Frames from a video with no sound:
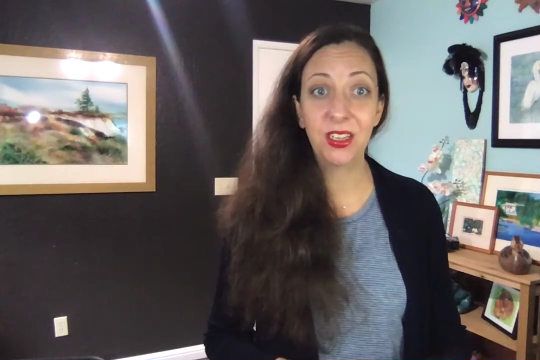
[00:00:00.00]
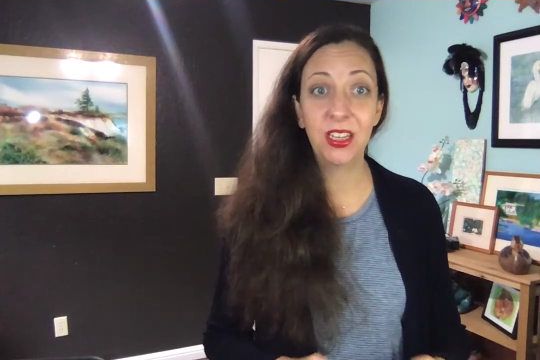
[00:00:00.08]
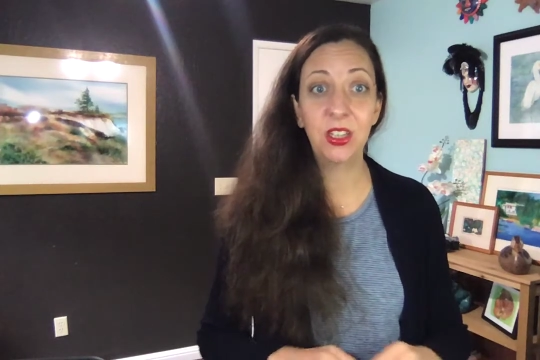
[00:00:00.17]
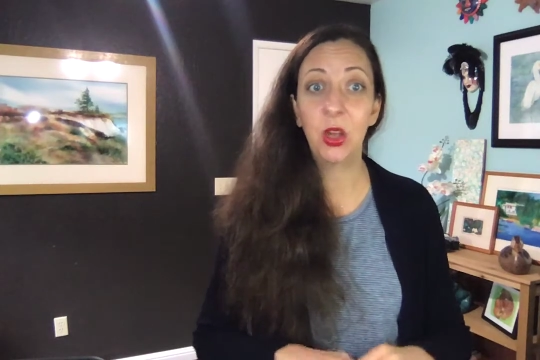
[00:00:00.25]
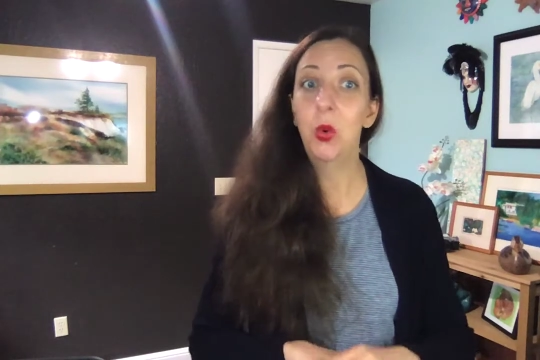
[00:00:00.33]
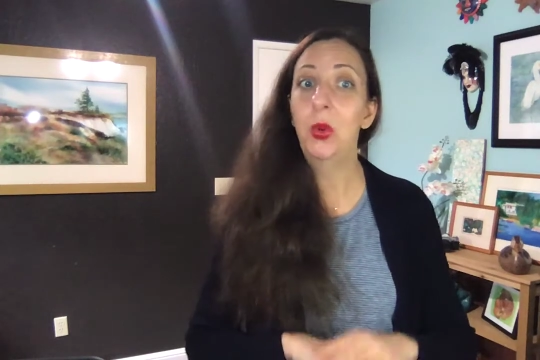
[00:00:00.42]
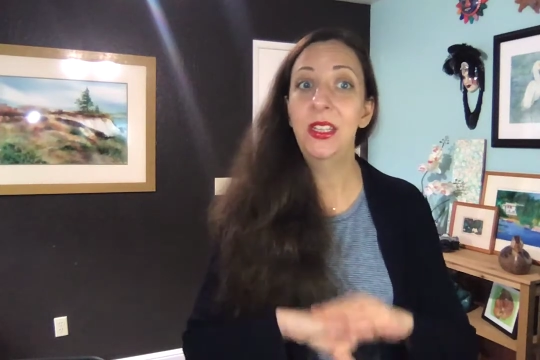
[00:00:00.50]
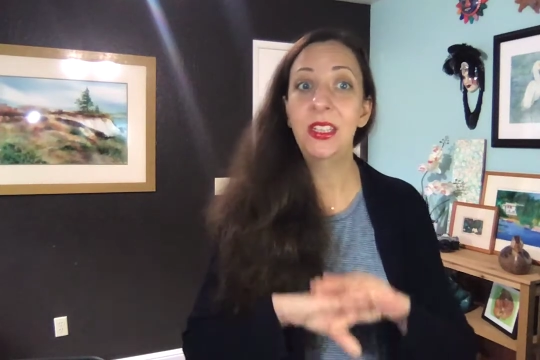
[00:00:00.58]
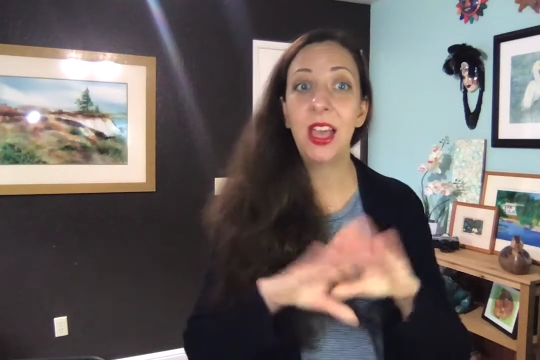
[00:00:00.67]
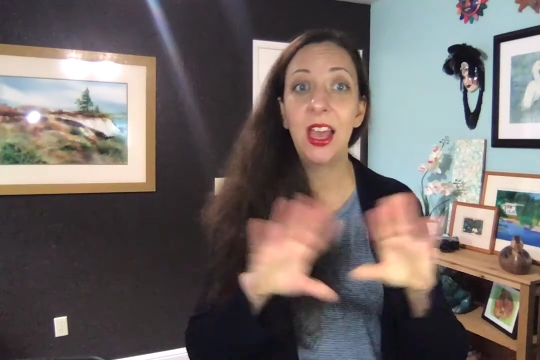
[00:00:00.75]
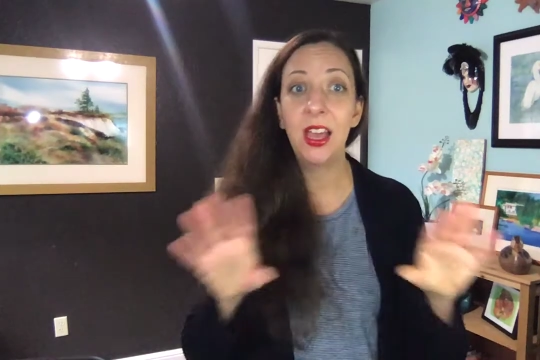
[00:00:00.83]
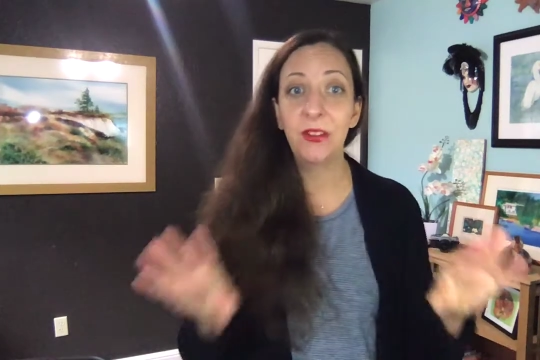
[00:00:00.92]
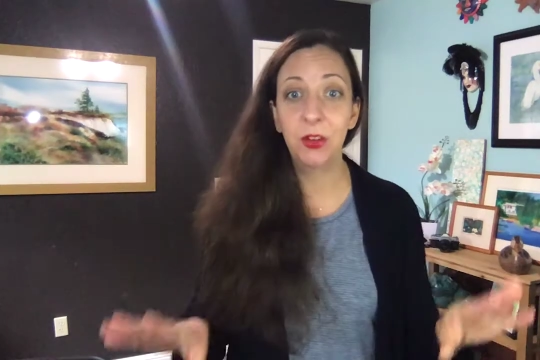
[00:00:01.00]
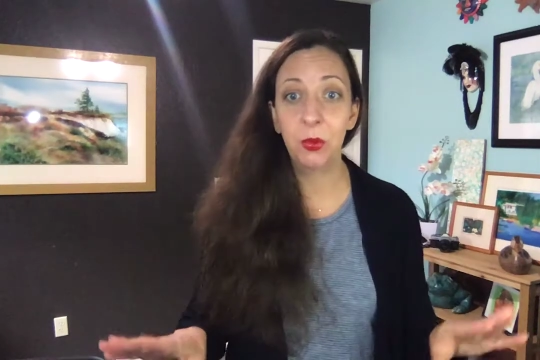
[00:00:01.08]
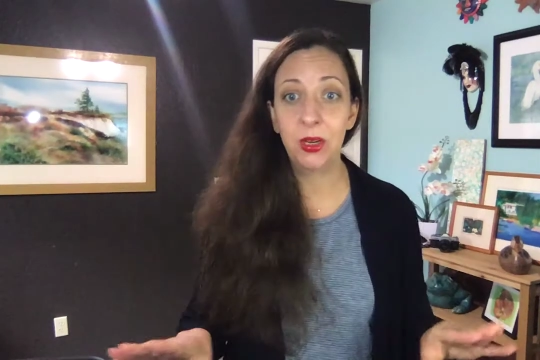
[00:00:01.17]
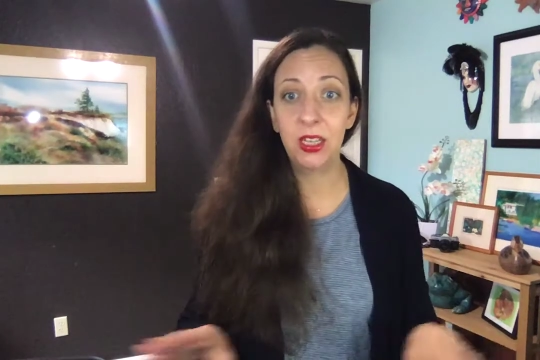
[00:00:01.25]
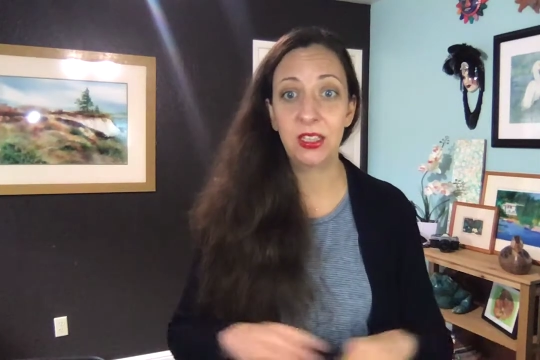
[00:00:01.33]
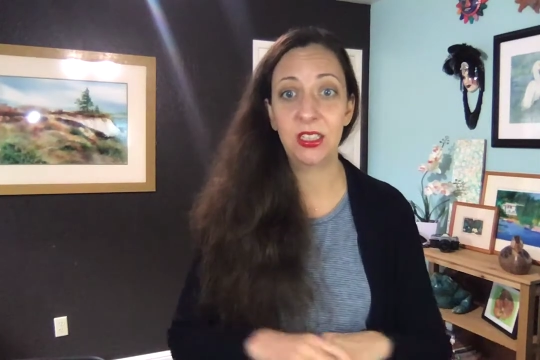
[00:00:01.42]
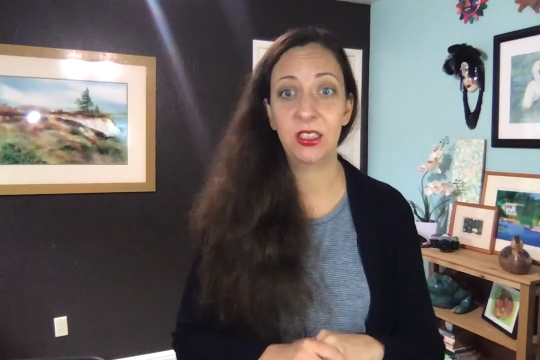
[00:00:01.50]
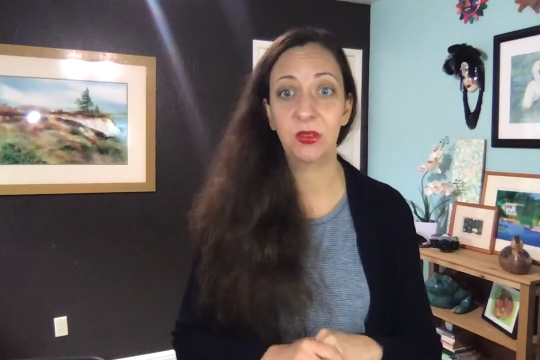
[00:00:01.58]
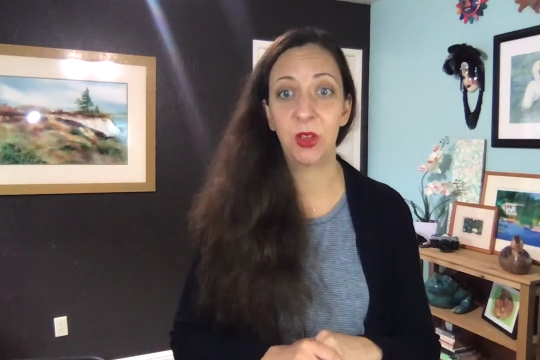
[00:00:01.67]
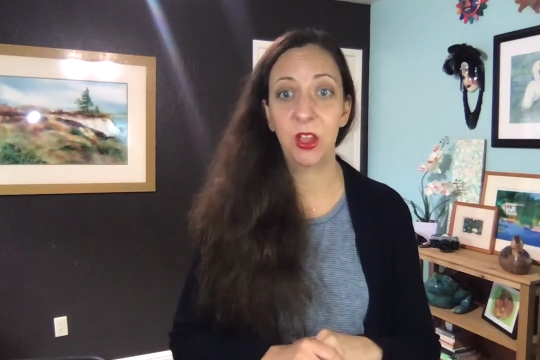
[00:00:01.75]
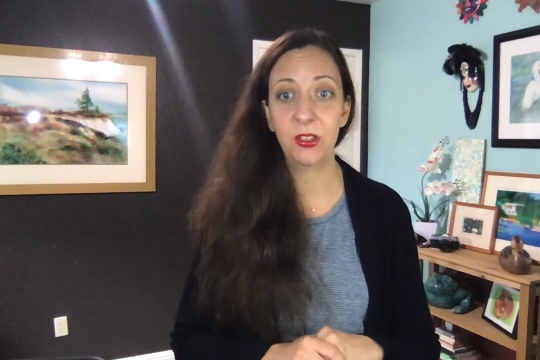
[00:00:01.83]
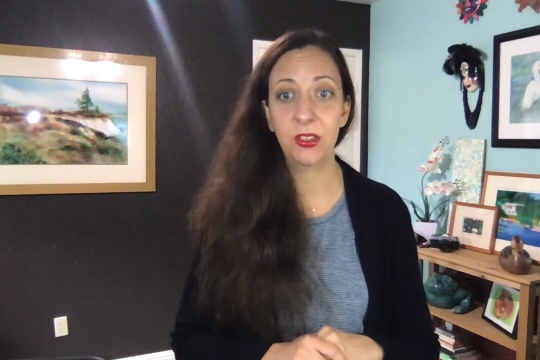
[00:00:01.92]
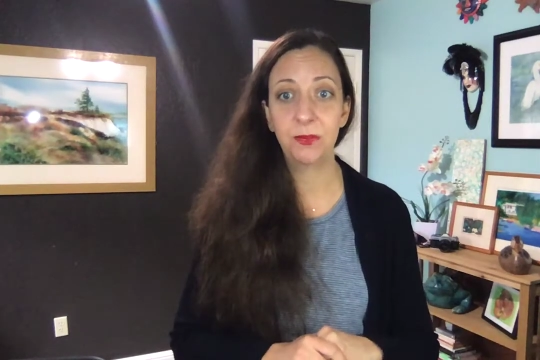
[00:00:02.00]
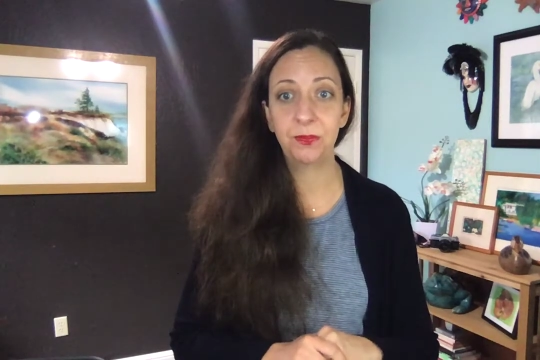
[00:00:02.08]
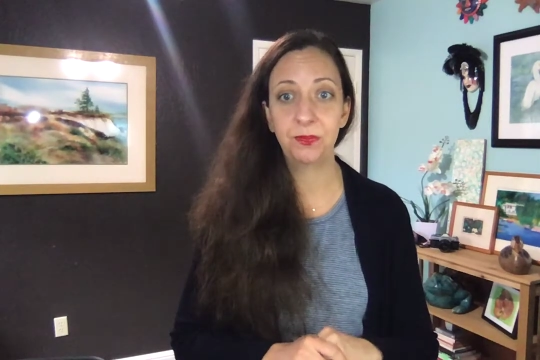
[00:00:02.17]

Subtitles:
It's always everyone else's fault.